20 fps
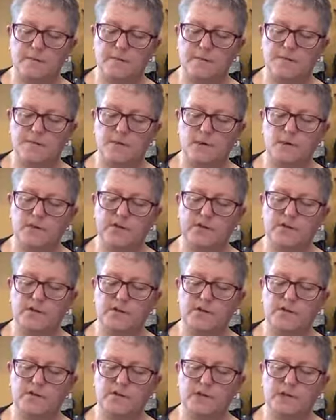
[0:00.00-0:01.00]
so I
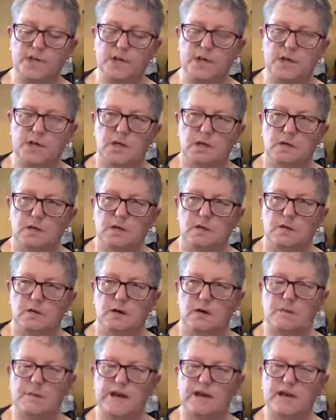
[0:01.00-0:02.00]
use
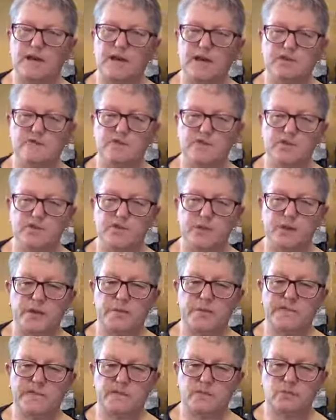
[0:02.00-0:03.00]
about 120%
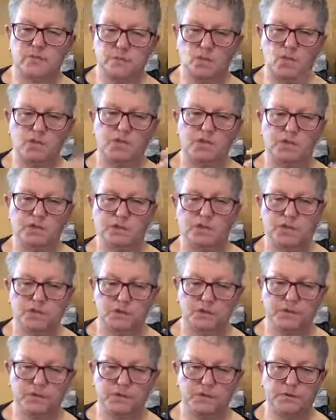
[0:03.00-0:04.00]
water
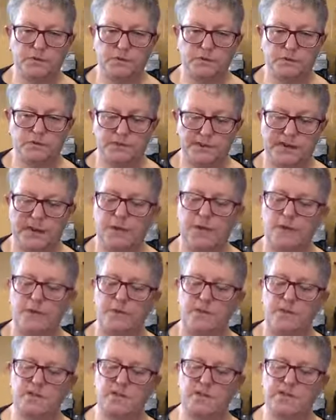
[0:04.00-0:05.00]
to flour,
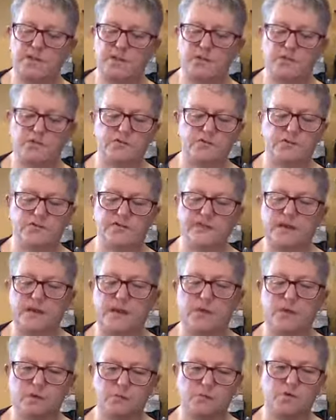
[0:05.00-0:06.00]
because the gluten-free
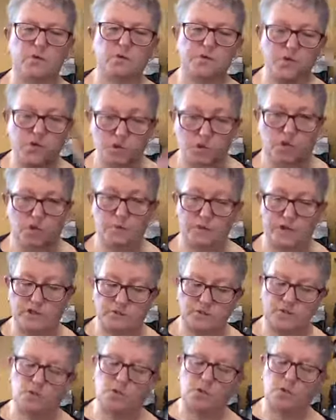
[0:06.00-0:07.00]
flour absorbs so
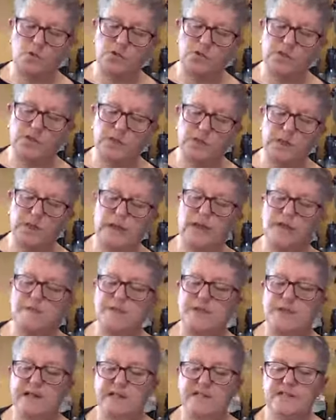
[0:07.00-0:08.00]
much more water
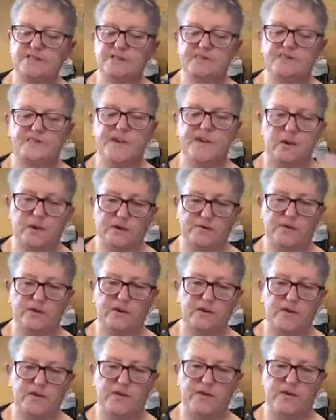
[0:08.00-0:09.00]
that it's very,
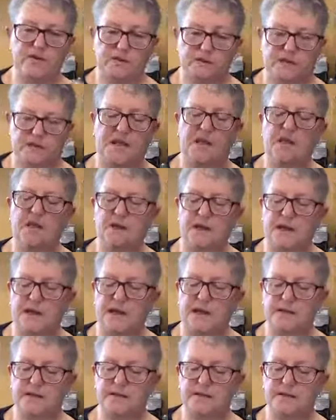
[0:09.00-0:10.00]
very thick,
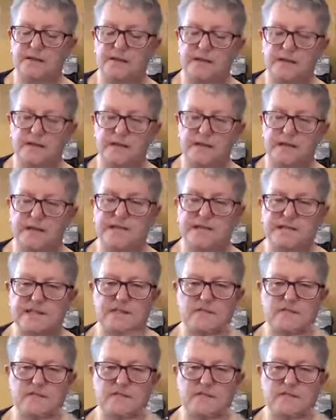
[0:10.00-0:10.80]
and it